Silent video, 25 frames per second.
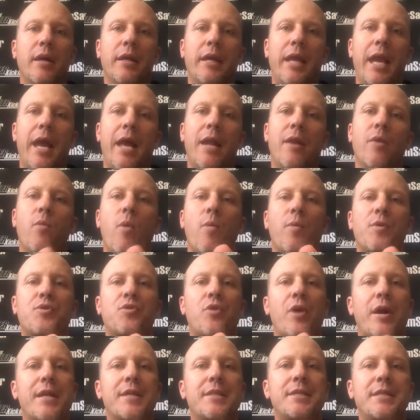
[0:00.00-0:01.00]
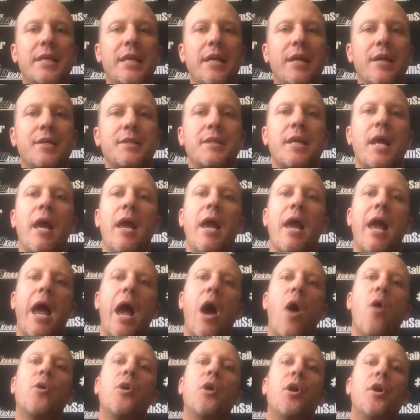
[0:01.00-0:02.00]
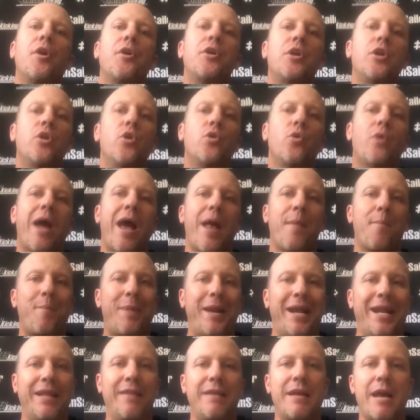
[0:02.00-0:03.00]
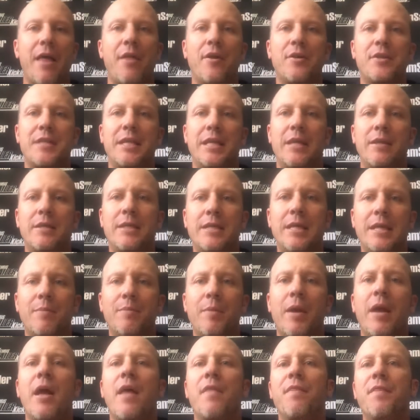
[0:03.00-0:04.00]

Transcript: Again, what we're trying to see is how good are you at pinning the other team deep.